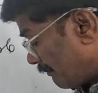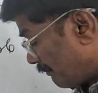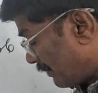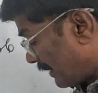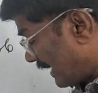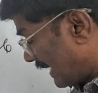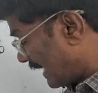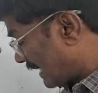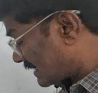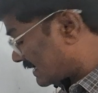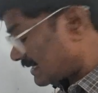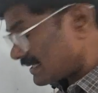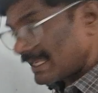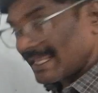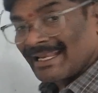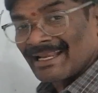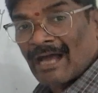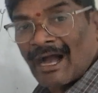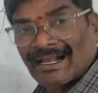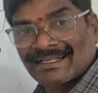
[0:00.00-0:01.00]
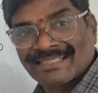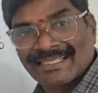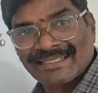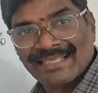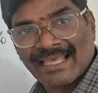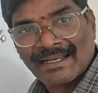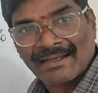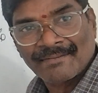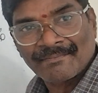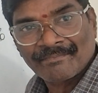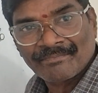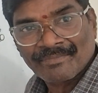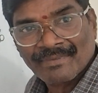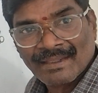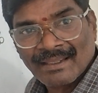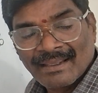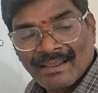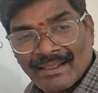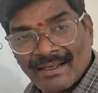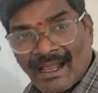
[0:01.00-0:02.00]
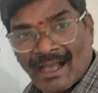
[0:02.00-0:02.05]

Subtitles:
px in oxygen. In